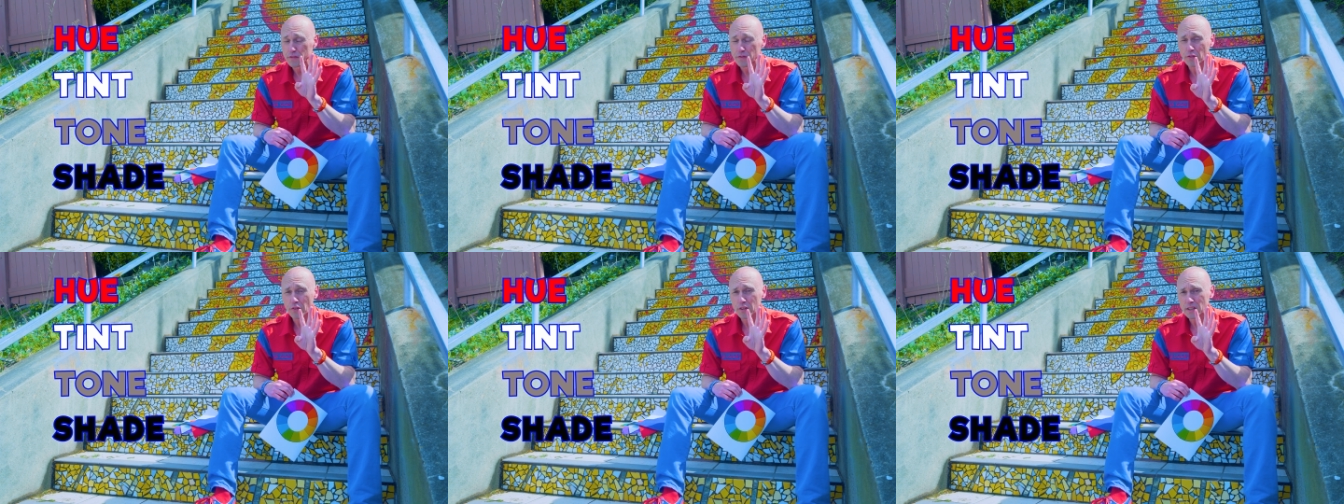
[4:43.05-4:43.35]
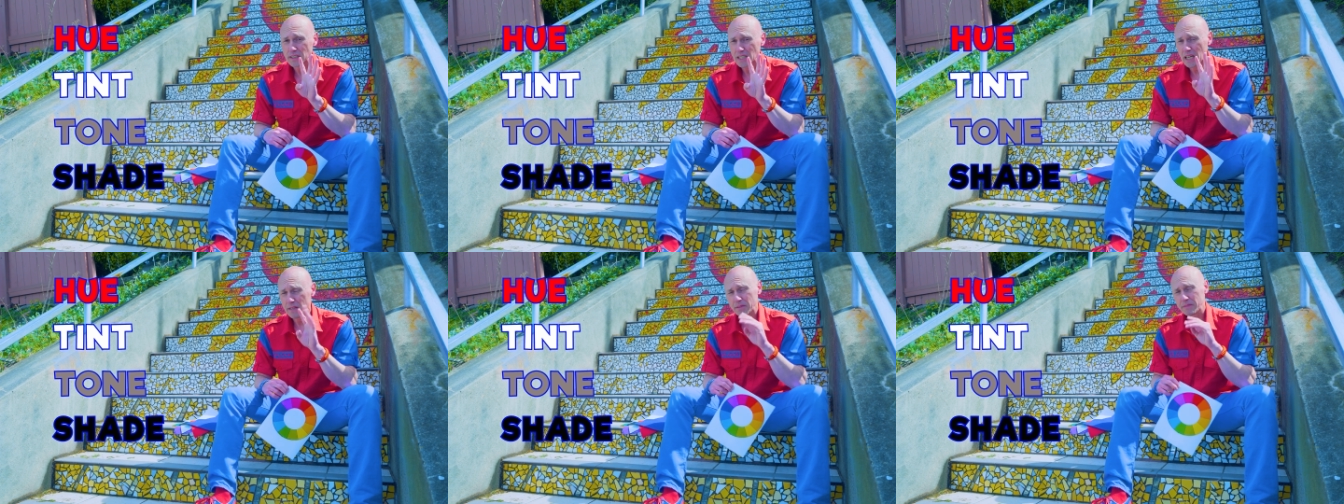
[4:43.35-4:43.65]
four
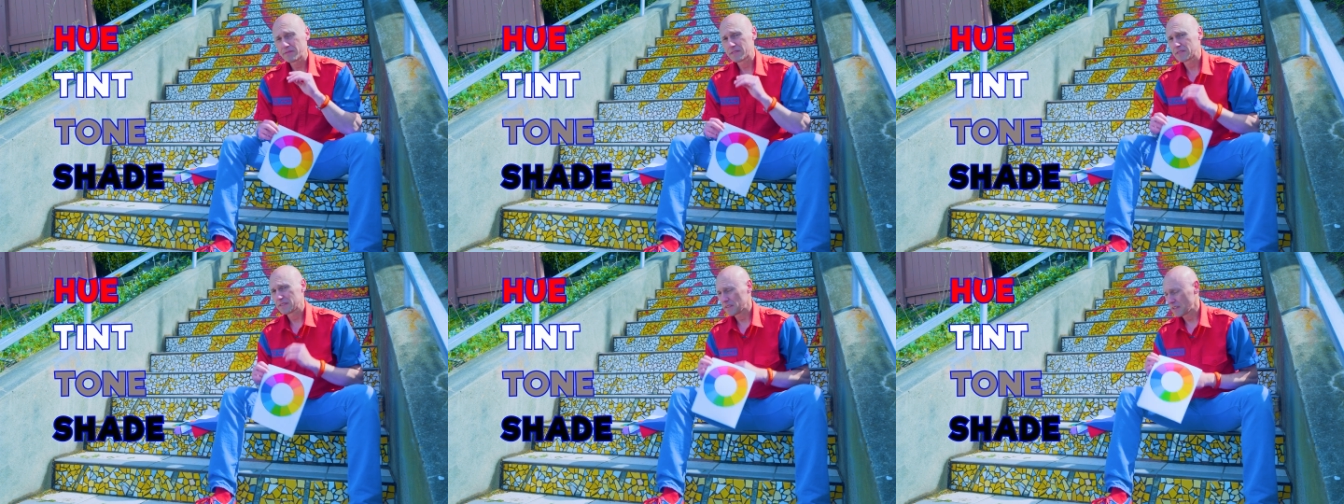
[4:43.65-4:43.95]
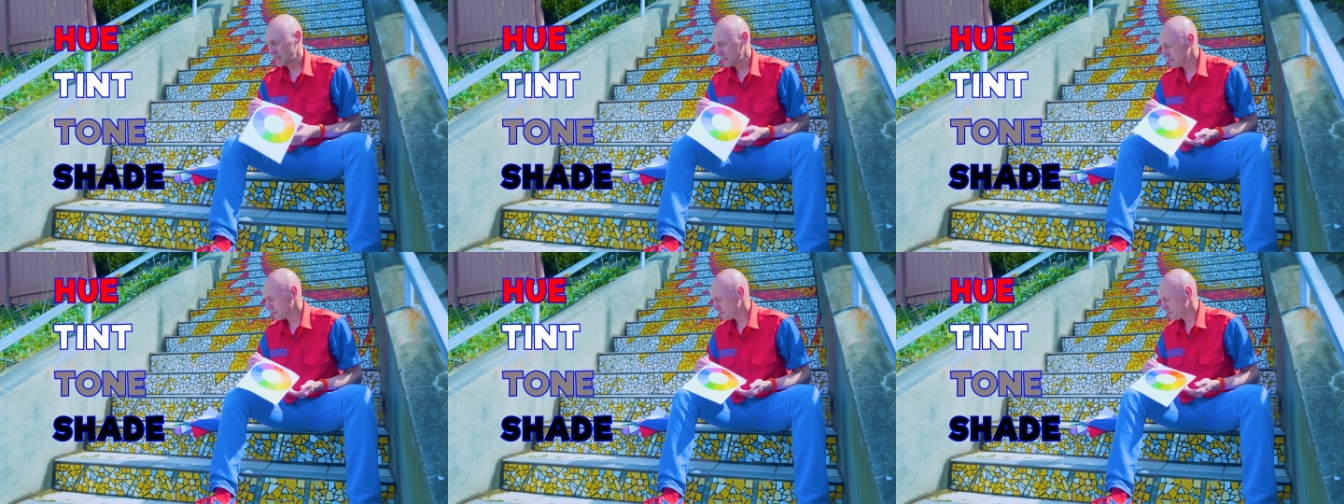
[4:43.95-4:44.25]
types
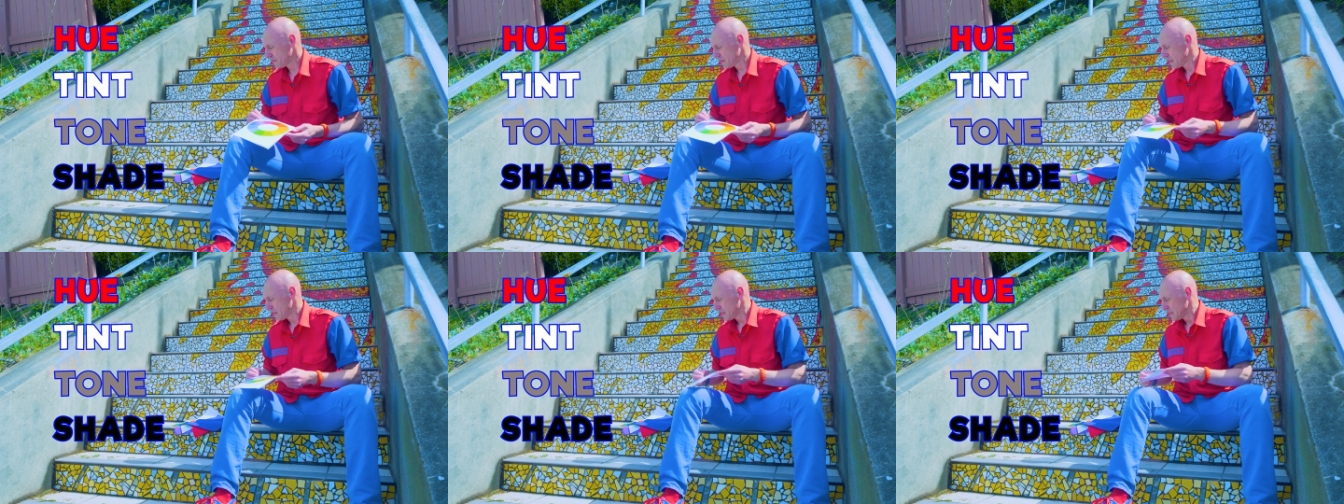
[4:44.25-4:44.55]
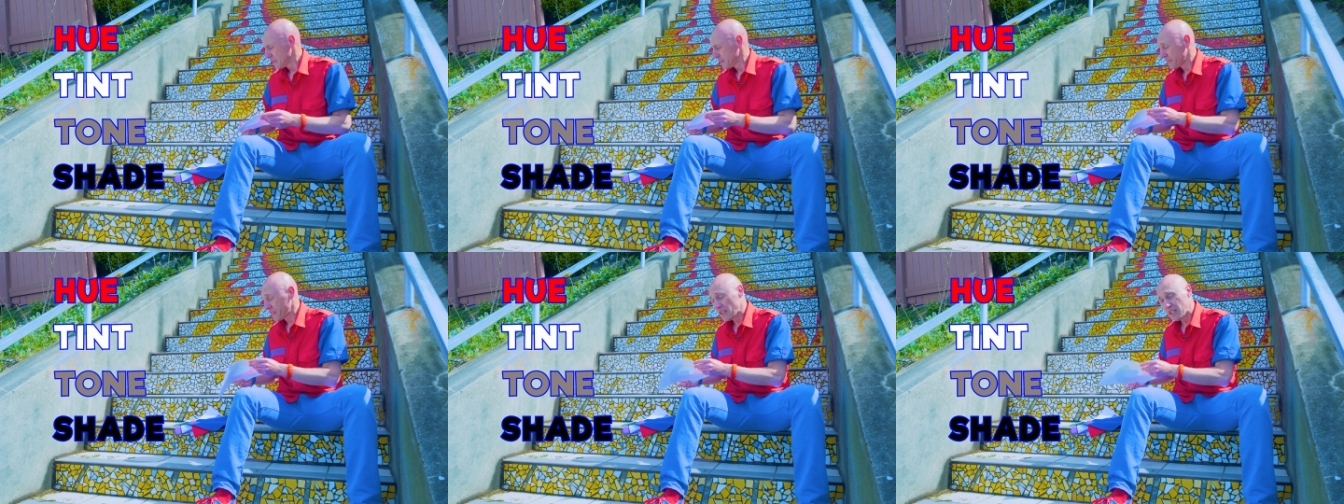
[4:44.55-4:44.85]
of
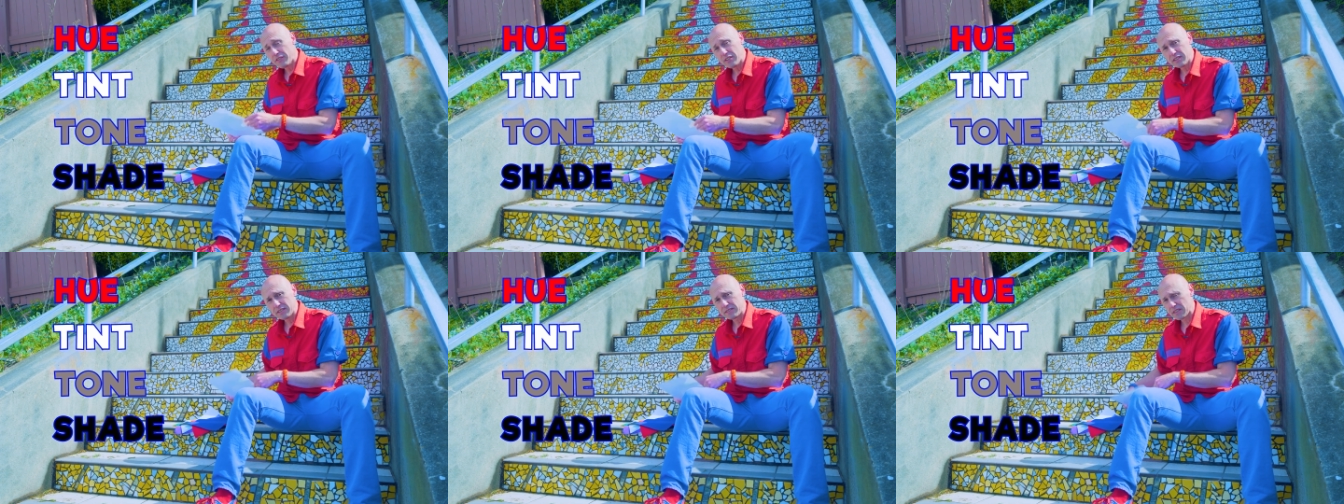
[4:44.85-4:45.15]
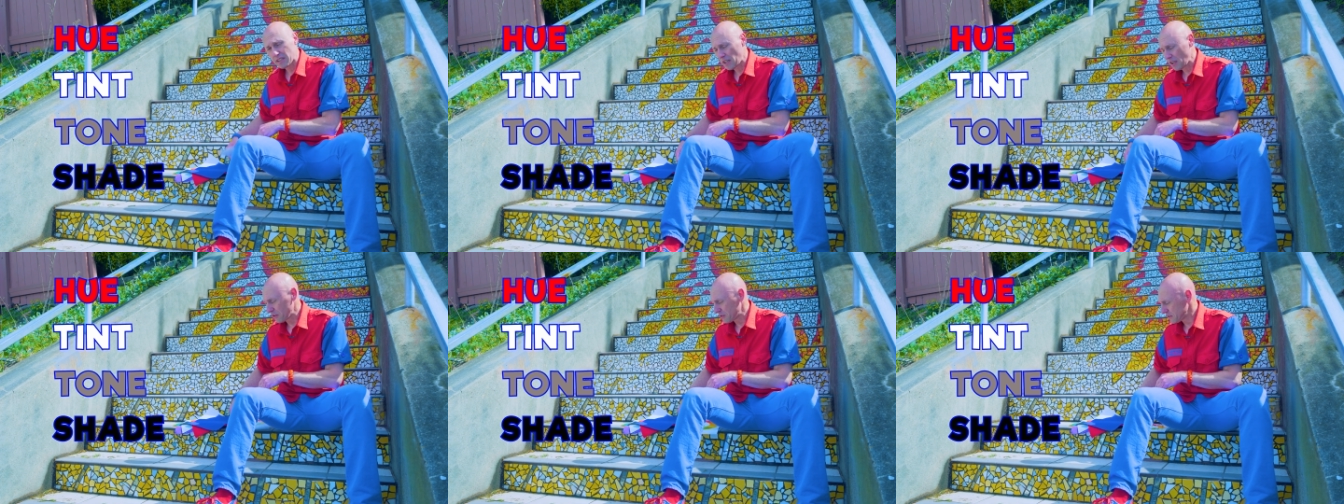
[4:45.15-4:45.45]
theories
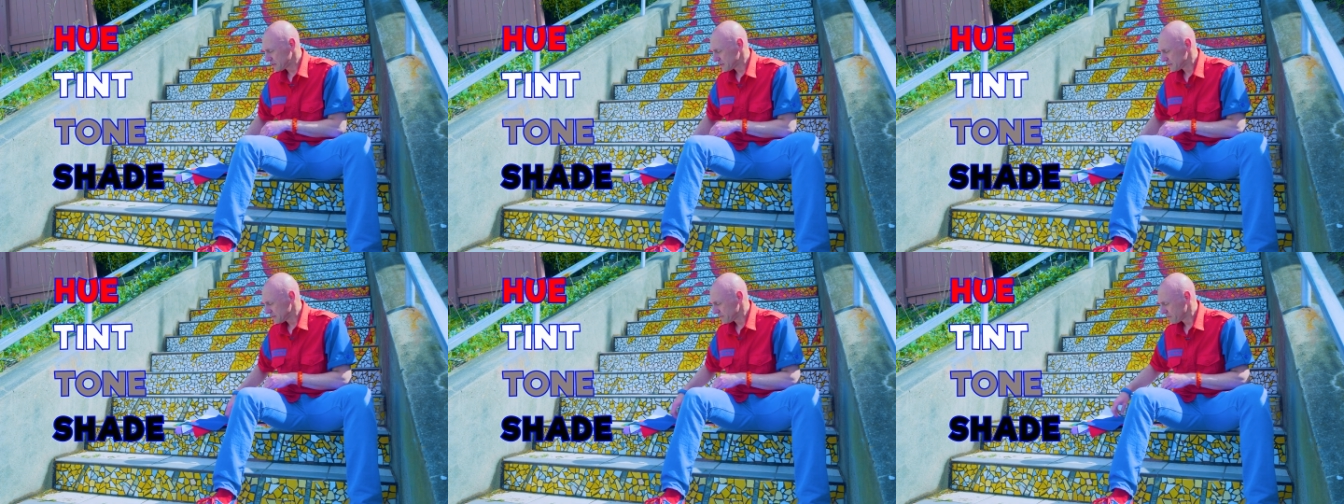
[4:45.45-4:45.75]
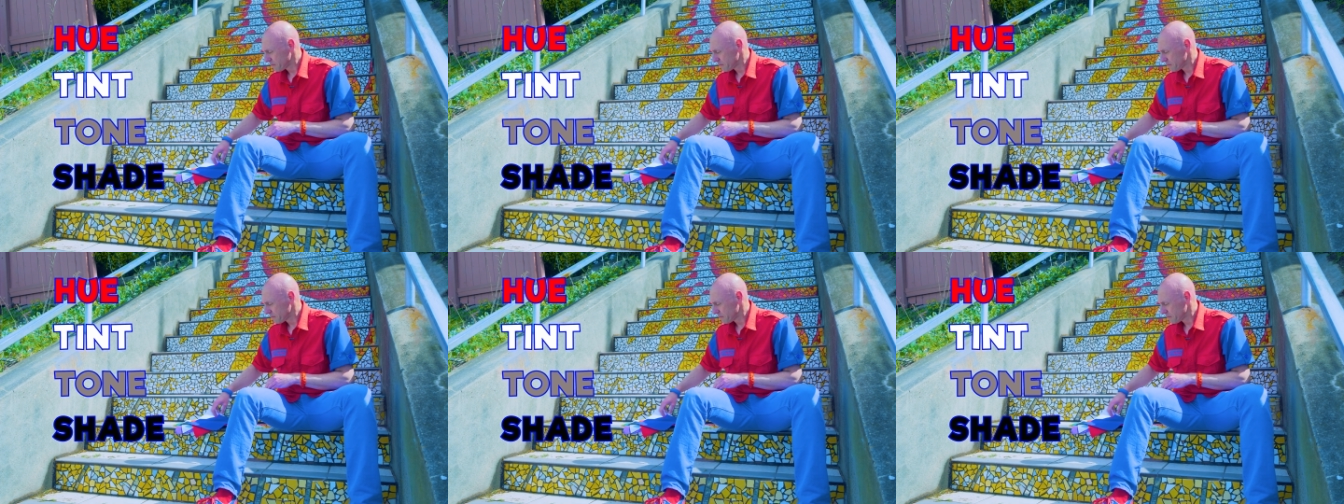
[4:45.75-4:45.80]
and colors